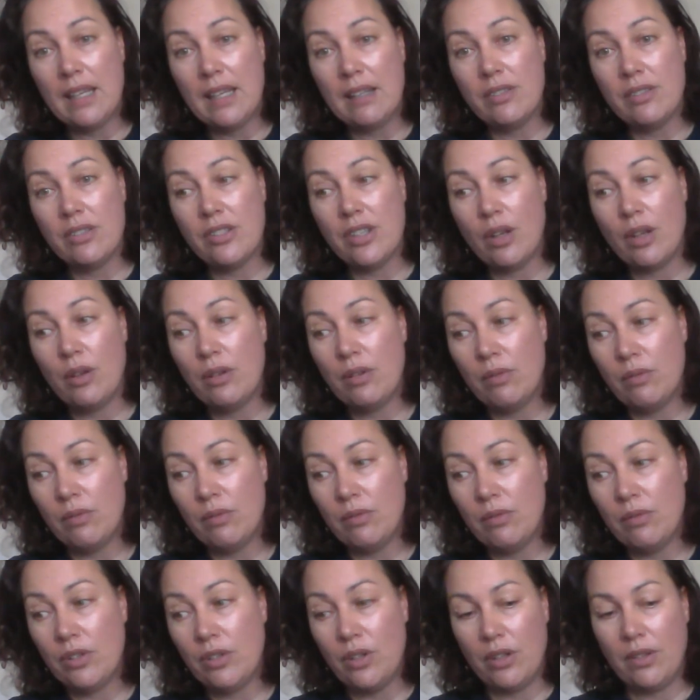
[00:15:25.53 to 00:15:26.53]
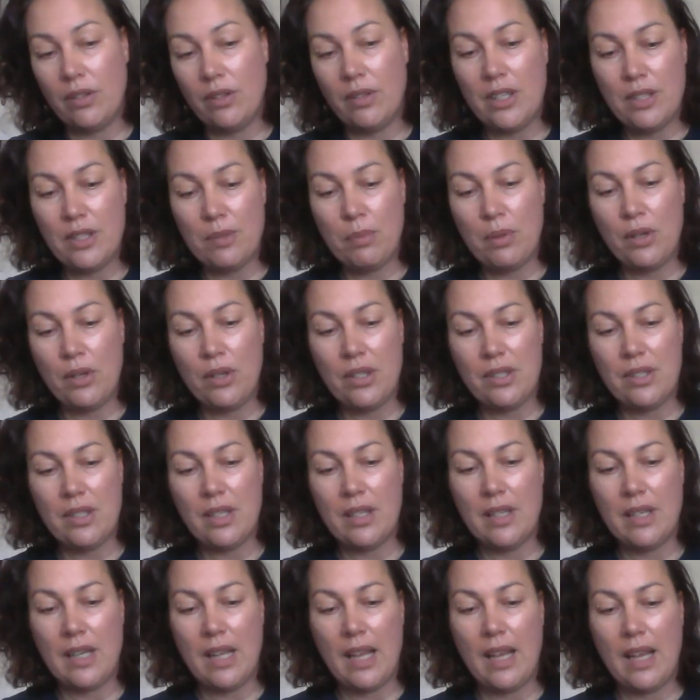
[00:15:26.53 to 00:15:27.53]
so this
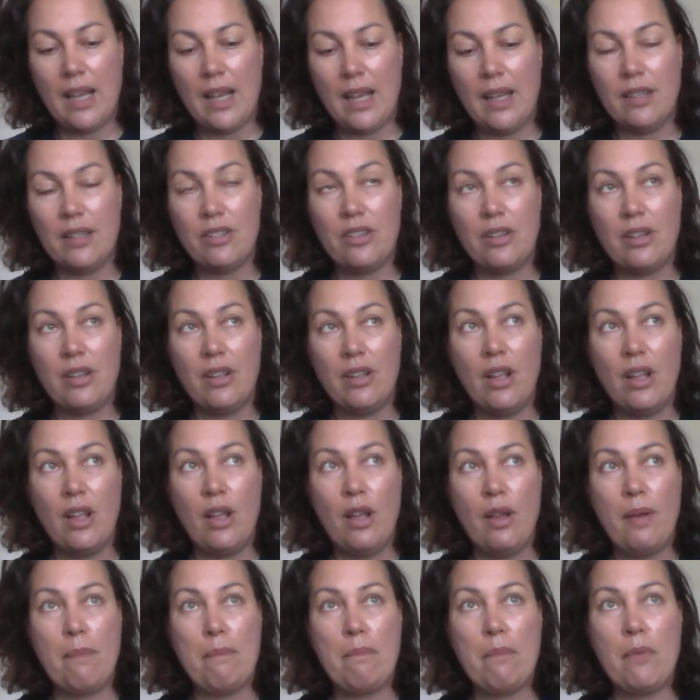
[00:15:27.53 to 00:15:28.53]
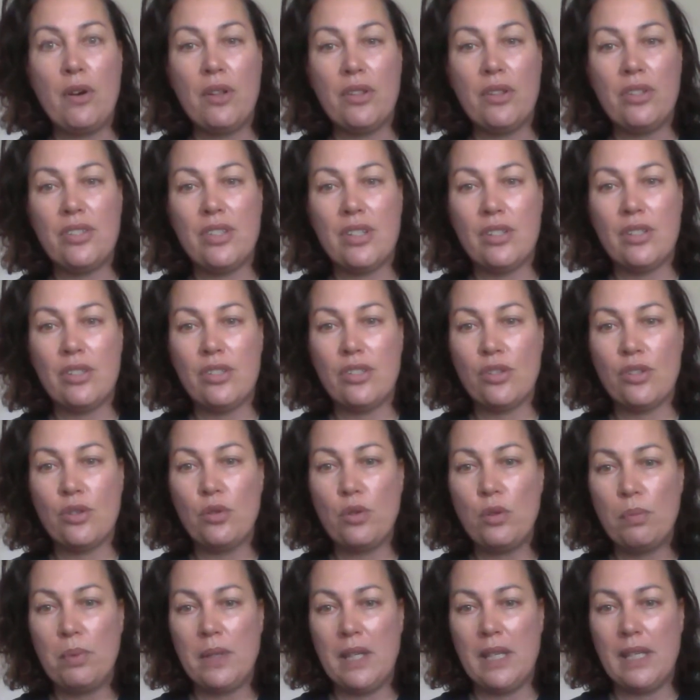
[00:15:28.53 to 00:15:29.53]
person and Moths and
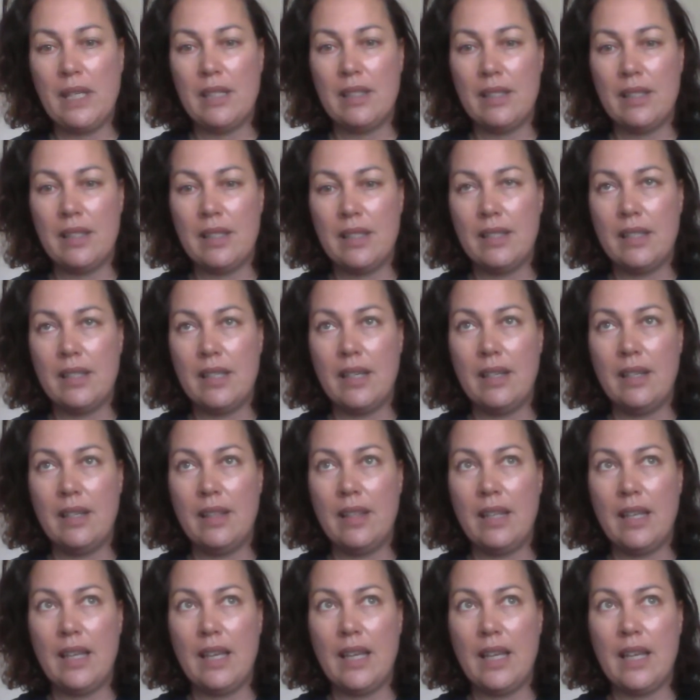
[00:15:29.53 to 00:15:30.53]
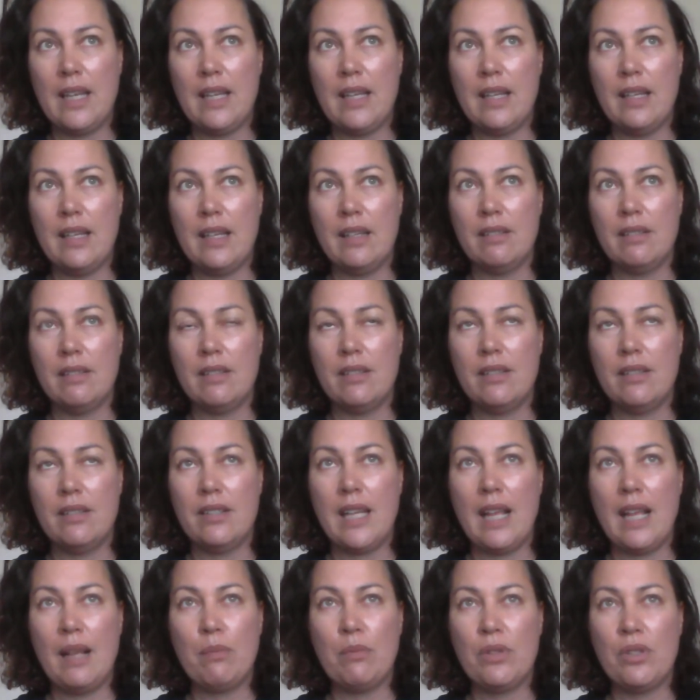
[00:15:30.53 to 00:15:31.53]
Scorpions did the
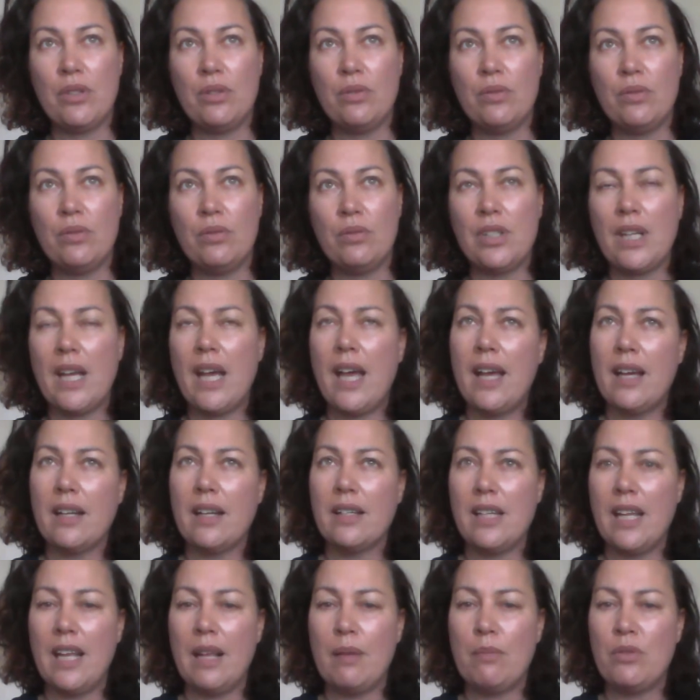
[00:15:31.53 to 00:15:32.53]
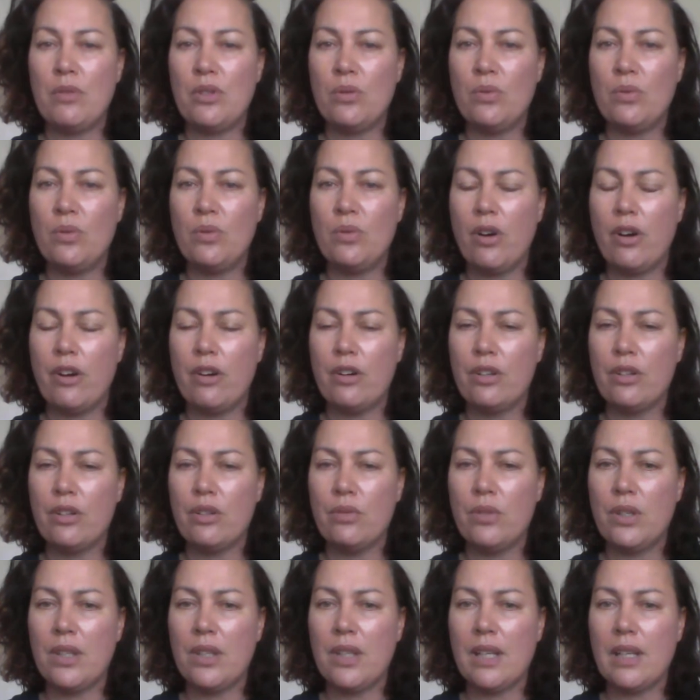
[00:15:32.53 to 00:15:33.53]
Damsel, Dark Damsel
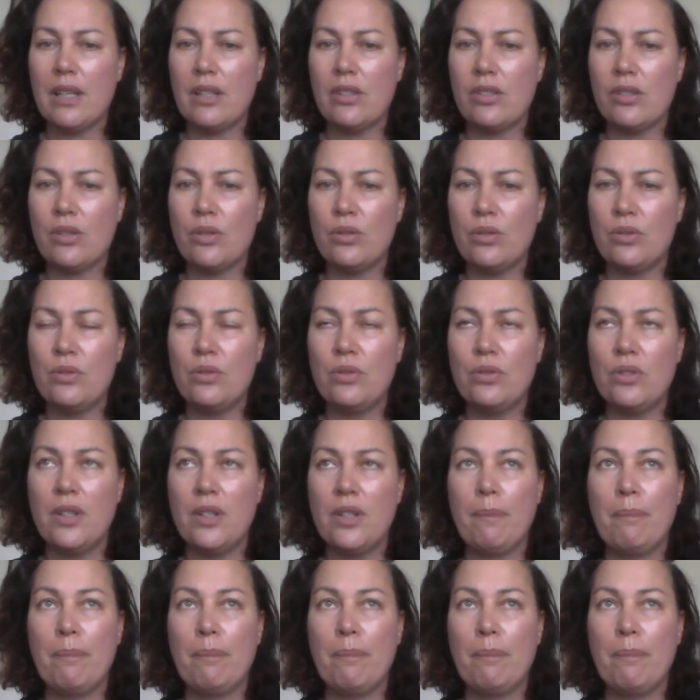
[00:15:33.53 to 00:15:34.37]
Oracle, I think it's called.